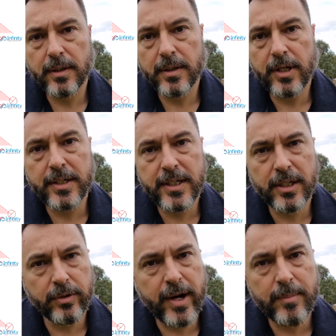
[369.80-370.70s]
The idea
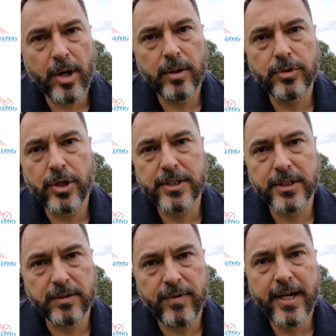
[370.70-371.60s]
that Graeme Holm tries to
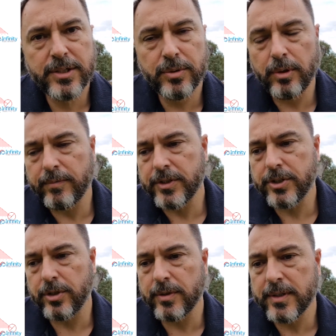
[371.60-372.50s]
convey to all of his
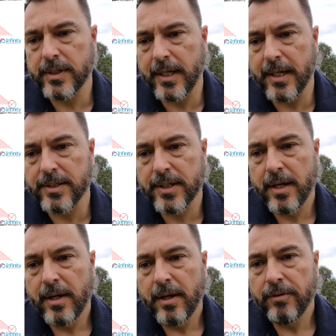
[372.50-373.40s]
students is,
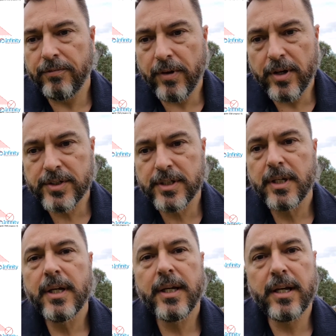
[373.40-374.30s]
first,
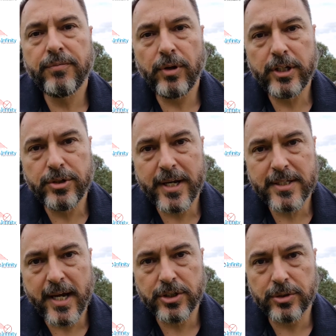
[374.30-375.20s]
get a fully
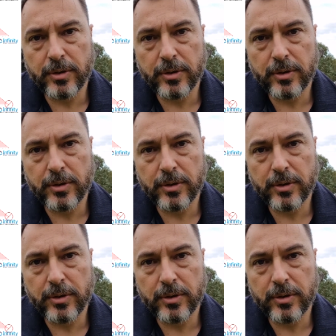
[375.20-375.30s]
transactional